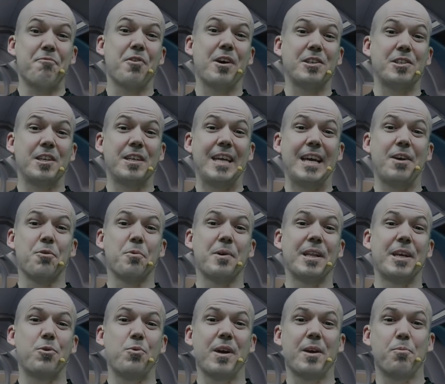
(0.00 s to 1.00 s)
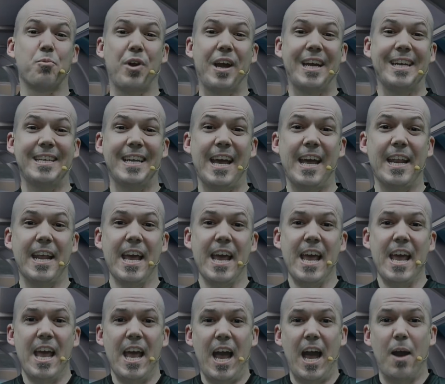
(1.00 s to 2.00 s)
for us to take a really quick break, Dan.
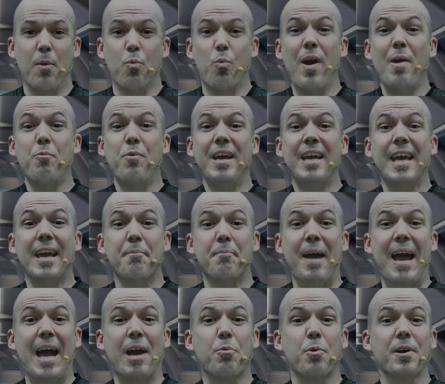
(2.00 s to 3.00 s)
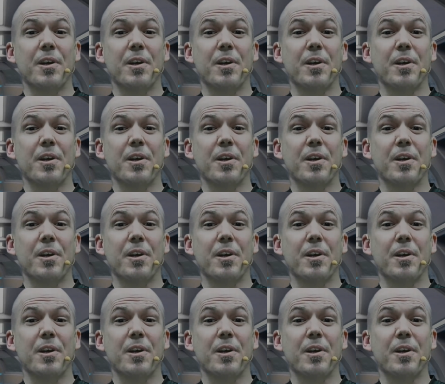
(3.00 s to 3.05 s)
When we get back,